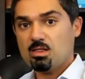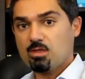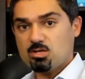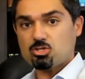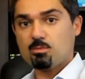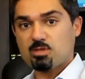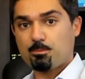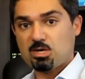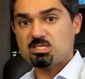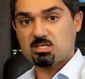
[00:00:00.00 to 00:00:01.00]
Those types
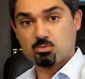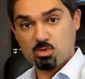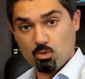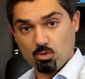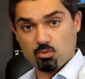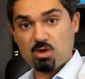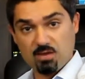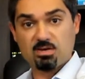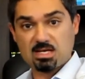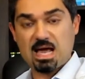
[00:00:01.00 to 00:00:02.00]
of precedents with all the
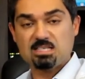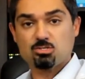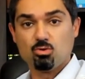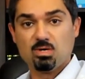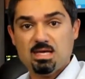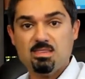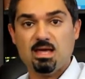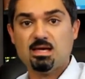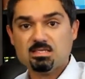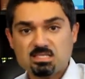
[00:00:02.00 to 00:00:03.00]
relevant case law in
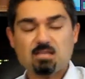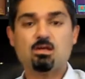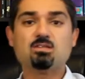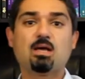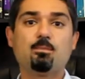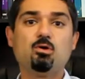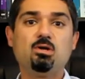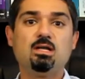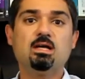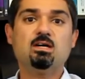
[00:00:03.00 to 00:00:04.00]
there. Set those up
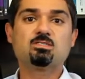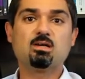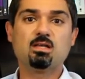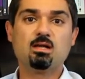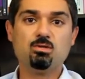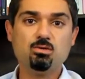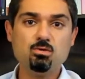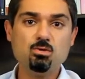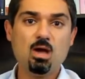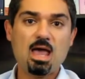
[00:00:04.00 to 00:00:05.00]
early so that
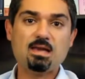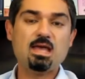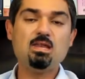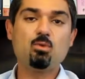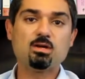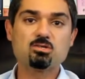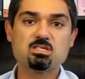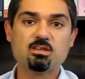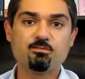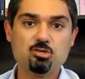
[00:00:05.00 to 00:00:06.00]
you and anyone else
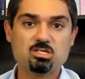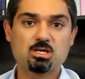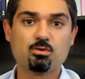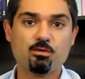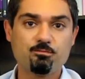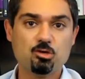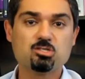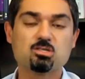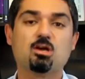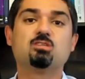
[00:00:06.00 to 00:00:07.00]
in the future can refer
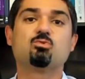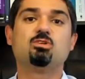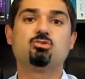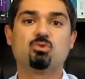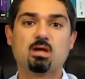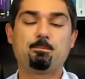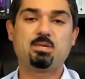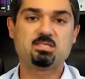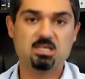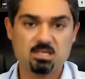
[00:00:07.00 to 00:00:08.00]
to those when you're doing a
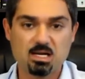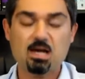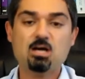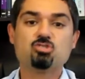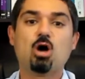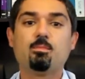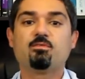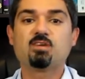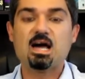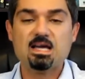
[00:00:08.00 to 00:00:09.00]
particular type
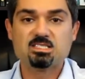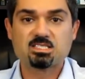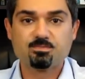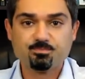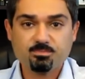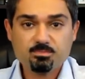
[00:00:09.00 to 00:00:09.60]
of case.